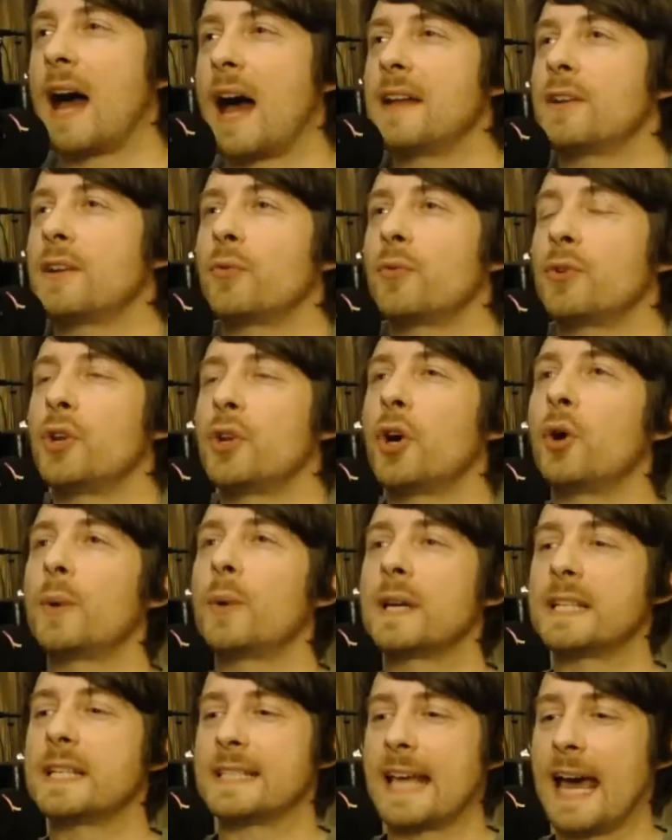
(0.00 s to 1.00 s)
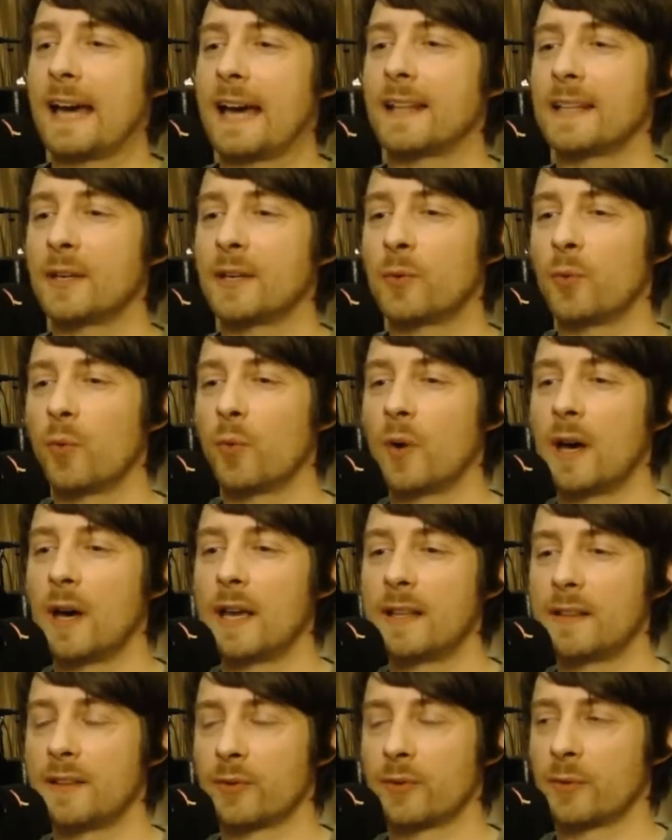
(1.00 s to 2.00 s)
I don't know exactly
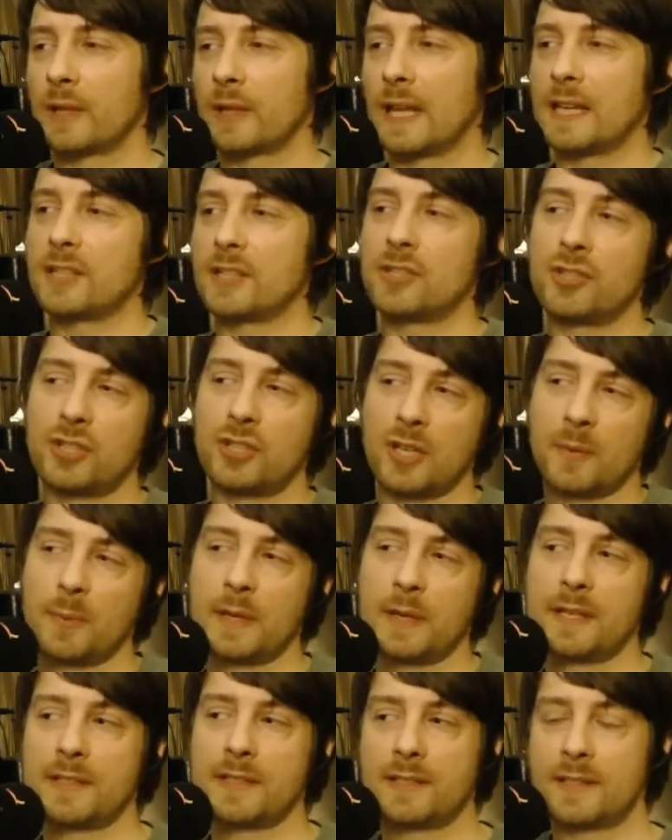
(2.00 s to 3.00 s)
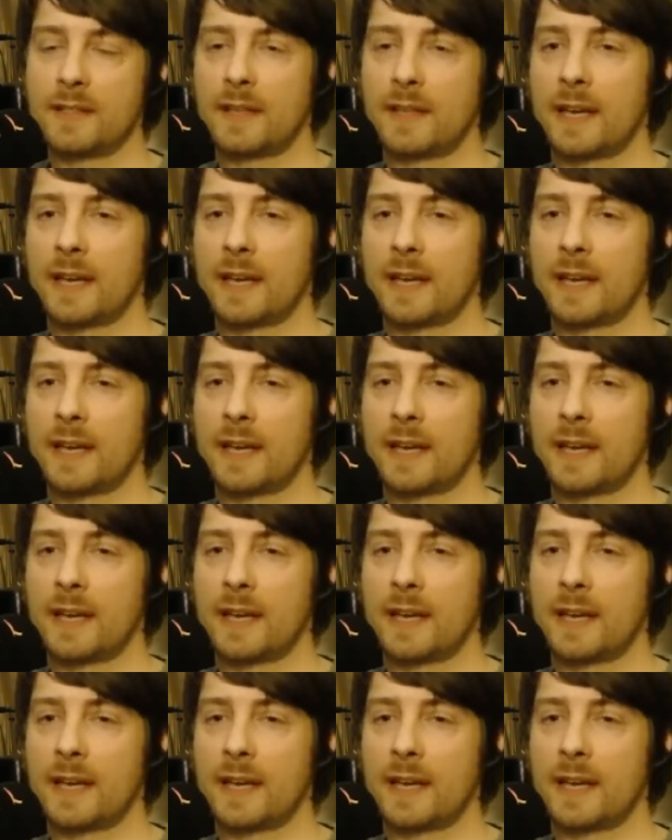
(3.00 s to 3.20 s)
what the relationship is,